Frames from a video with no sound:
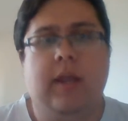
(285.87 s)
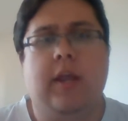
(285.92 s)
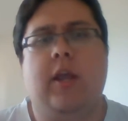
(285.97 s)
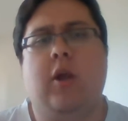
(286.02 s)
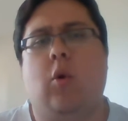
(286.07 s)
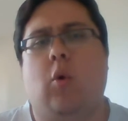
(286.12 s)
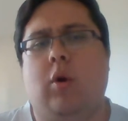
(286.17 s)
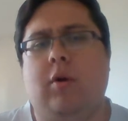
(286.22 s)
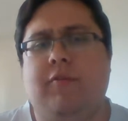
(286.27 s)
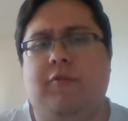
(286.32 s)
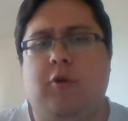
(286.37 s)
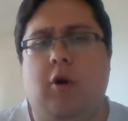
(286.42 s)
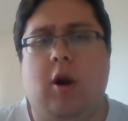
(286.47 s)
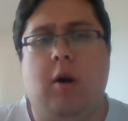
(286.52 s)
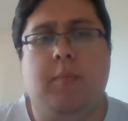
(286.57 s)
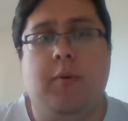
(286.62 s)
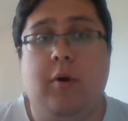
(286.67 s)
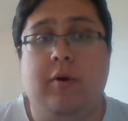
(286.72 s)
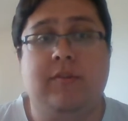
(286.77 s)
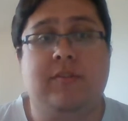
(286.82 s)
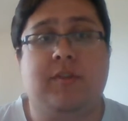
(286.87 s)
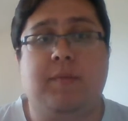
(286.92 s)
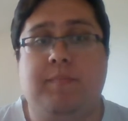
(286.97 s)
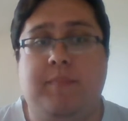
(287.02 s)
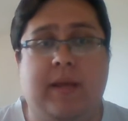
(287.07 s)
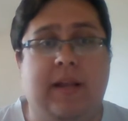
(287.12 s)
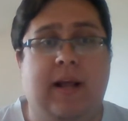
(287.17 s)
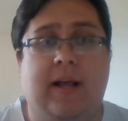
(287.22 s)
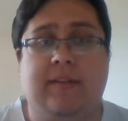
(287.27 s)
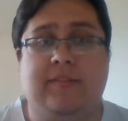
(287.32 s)
In order for our opponents to
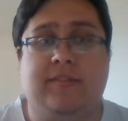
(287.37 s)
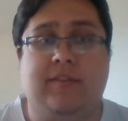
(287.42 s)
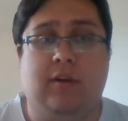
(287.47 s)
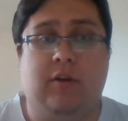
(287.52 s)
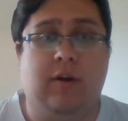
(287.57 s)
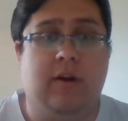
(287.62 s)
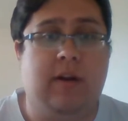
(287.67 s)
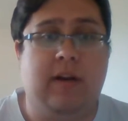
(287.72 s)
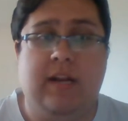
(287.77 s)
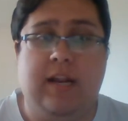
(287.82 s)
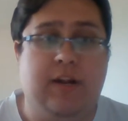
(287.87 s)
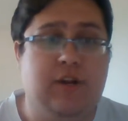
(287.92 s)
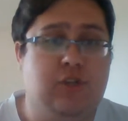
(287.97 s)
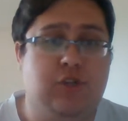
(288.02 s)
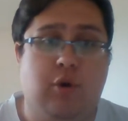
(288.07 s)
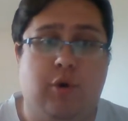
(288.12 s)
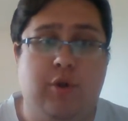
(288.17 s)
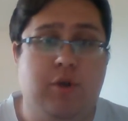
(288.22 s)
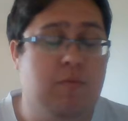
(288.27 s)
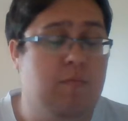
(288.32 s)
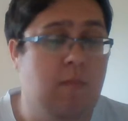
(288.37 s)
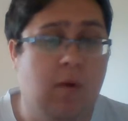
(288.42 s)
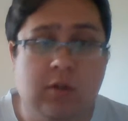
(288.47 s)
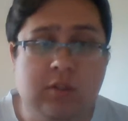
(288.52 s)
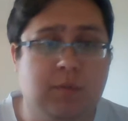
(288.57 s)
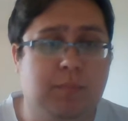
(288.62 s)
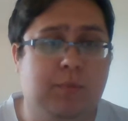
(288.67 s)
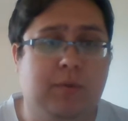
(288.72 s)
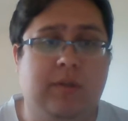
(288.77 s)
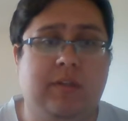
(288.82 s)
beat us, they're going to need to show you
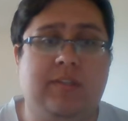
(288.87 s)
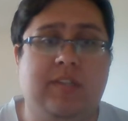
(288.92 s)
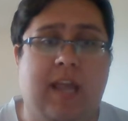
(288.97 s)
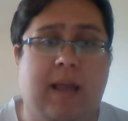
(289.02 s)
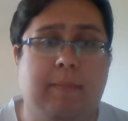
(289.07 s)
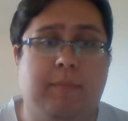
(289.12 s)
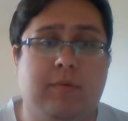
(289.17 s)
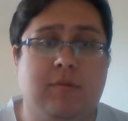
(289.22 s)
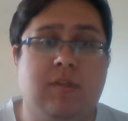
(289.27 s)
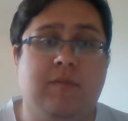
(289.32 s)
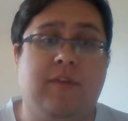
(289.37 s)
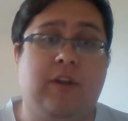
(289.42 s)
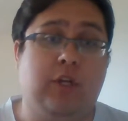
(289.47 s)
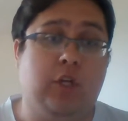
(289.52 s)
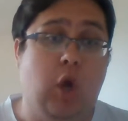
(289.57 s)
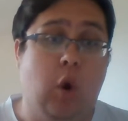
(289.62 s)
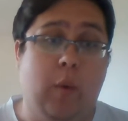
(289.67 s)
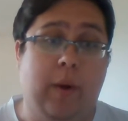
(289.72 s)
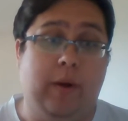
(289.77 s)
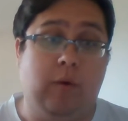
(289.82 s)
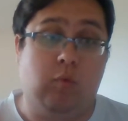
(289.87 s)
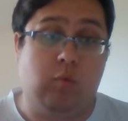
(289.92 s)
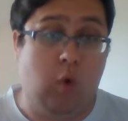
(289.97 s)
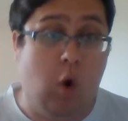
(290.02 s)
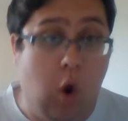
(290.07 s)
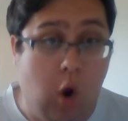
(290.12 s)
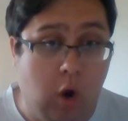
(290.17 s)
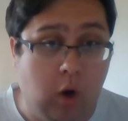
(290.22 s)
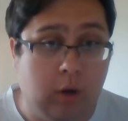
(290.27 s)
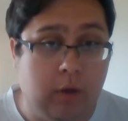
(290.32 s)
multiple examples of it going
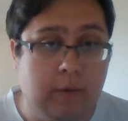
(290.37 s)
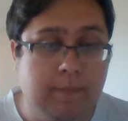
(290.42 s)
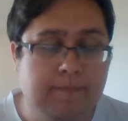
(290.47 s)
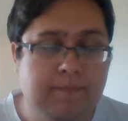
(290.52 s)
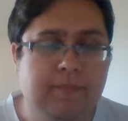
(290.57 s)
wrong.